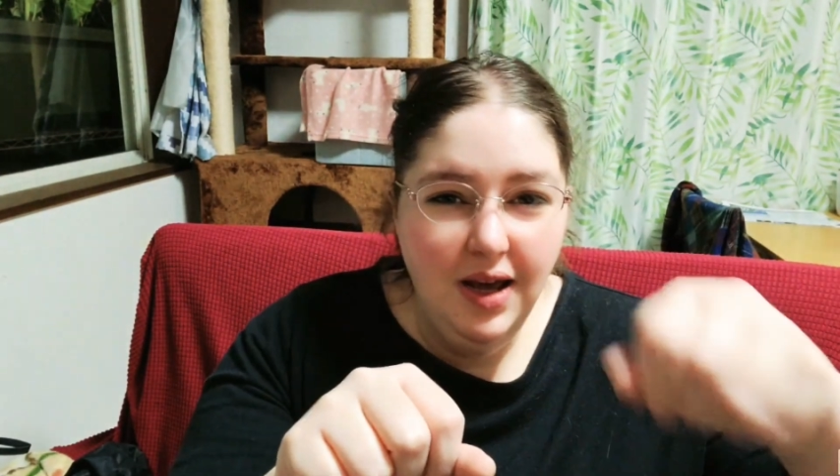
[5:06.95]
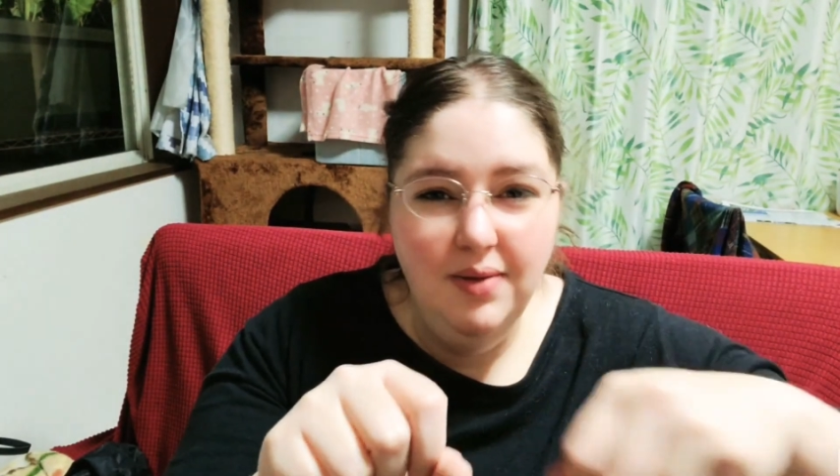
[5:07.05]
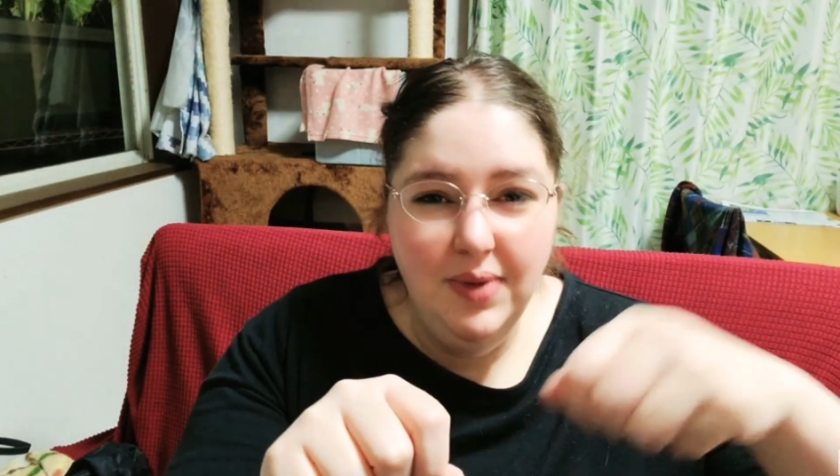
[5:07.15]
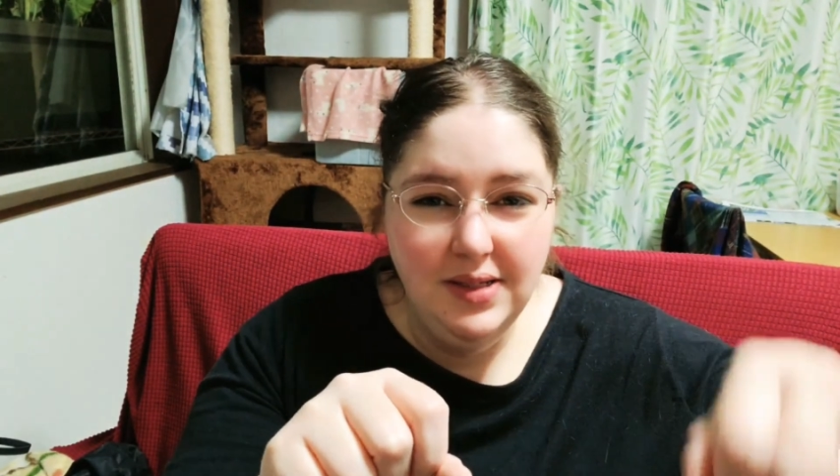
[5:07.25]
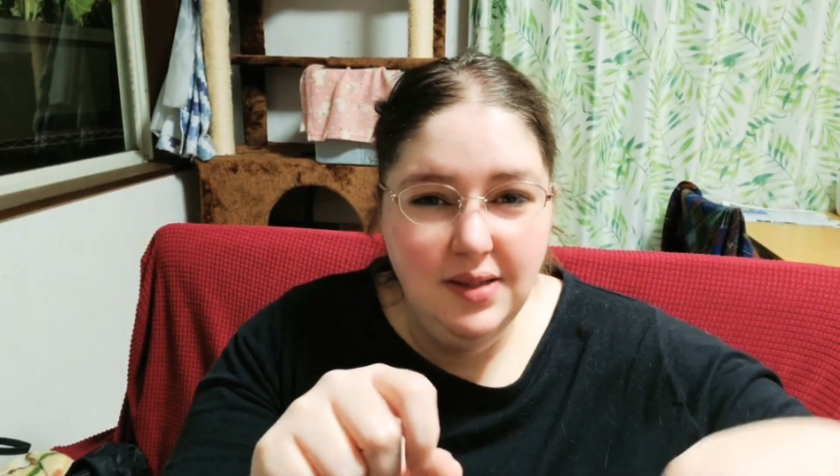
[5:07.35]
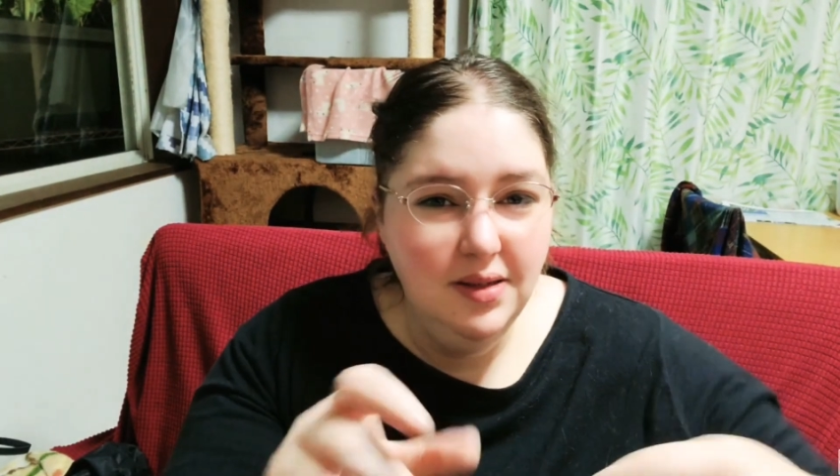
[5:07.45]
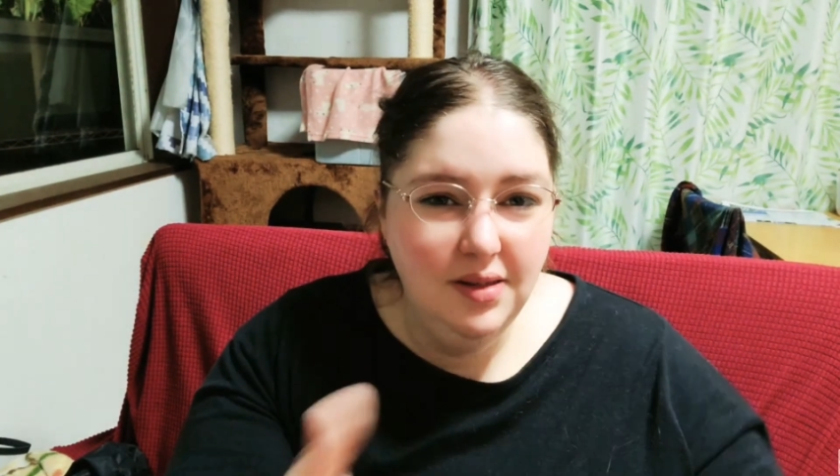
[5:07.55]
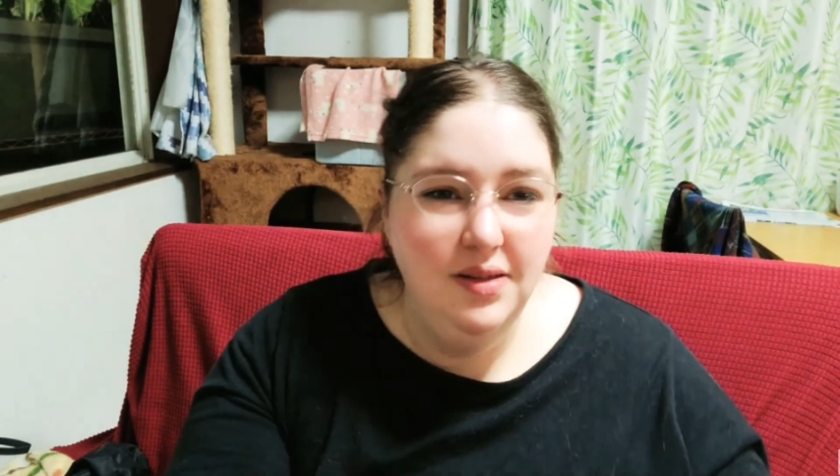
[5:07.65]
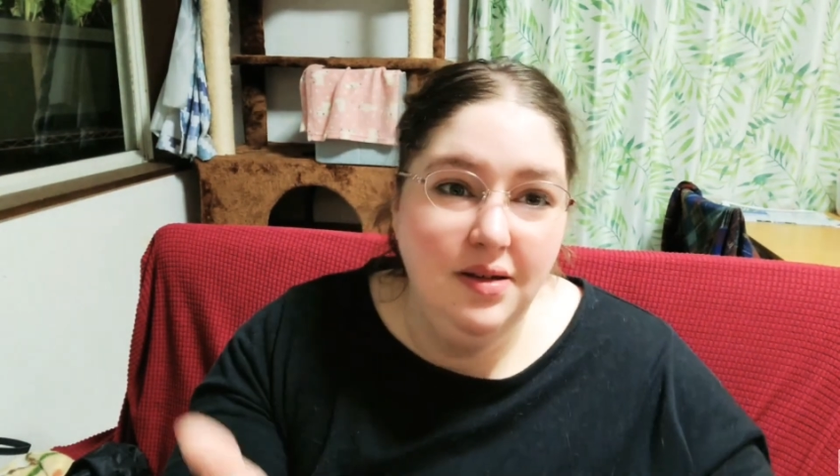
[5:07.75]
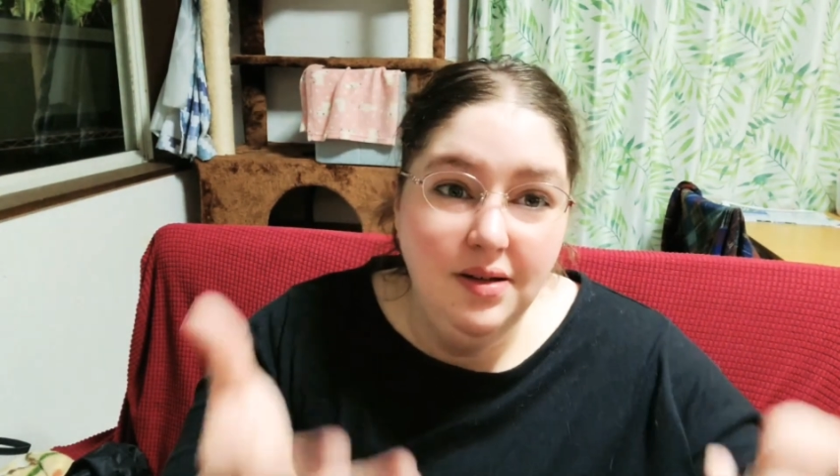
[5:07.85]
and makes it
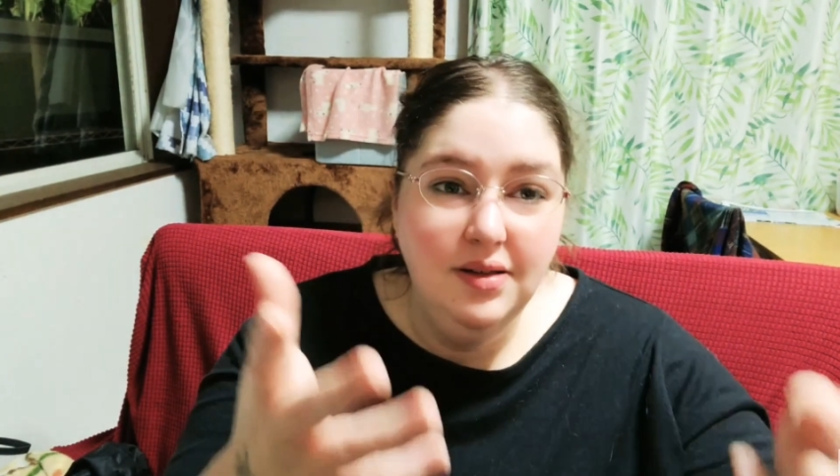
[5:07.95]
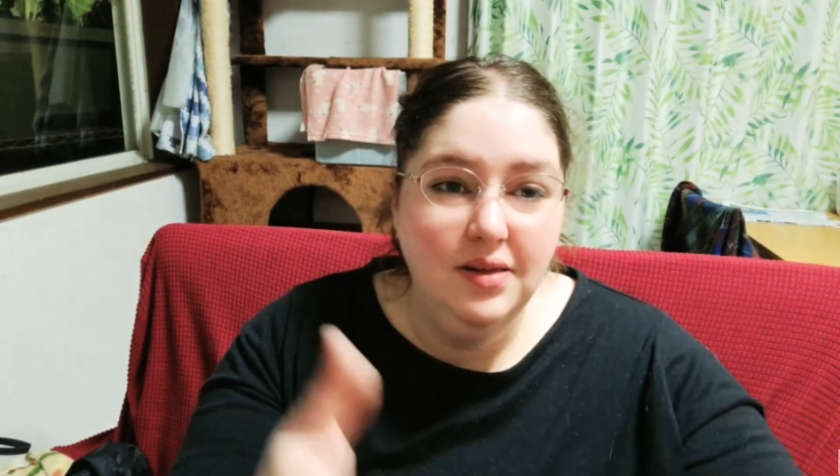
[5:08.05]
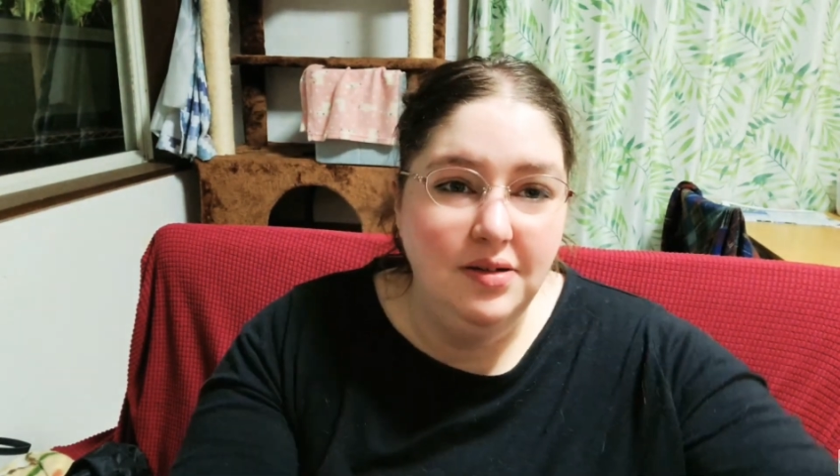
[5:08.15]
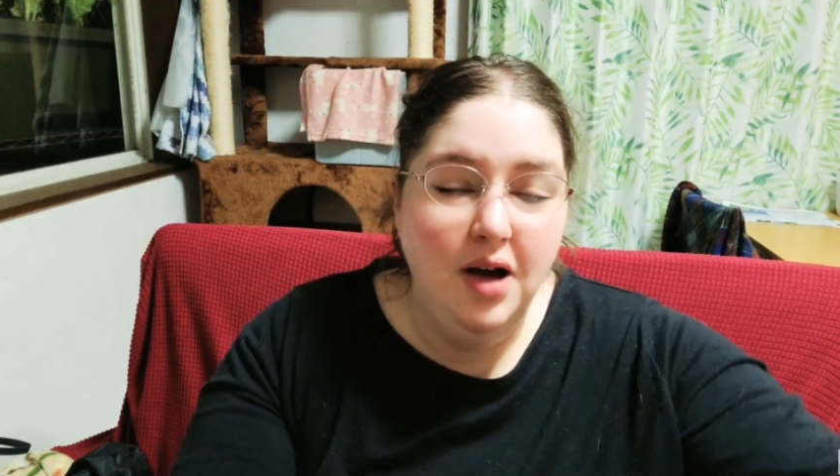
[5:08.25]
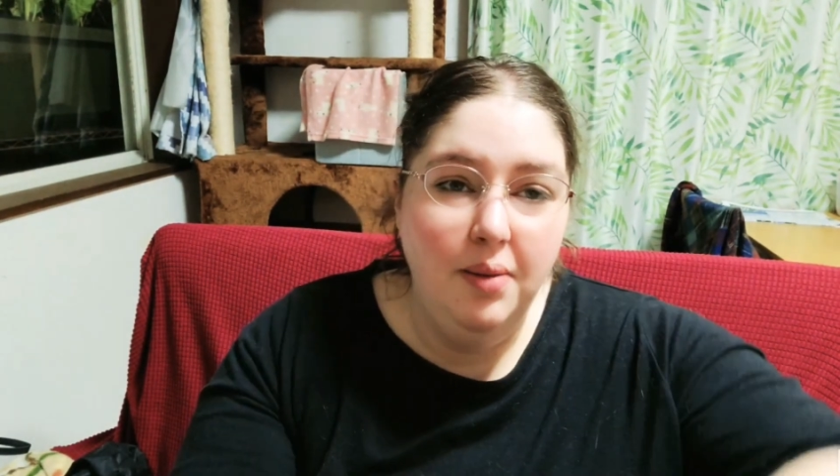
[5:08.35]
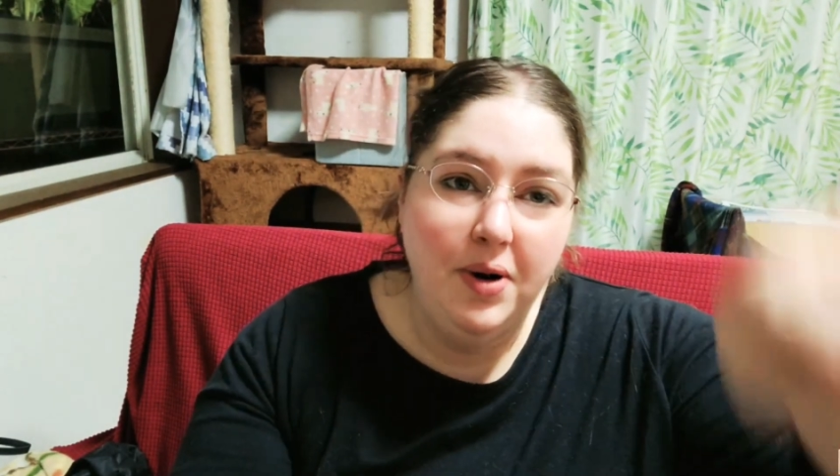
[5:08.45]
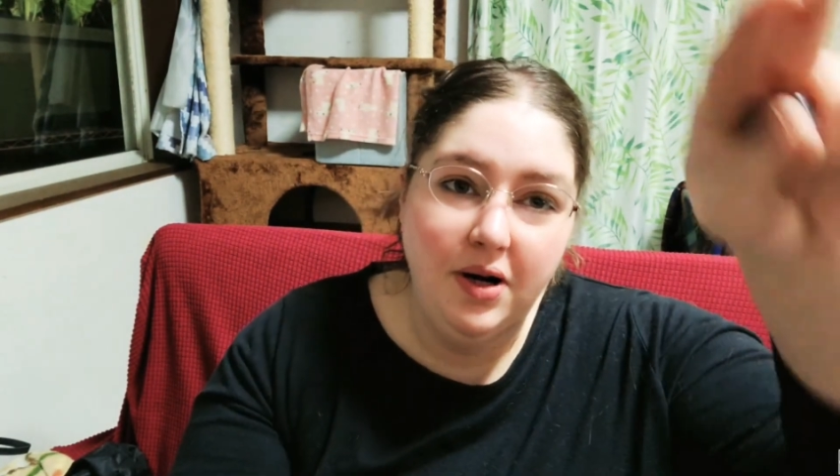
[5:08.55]
the top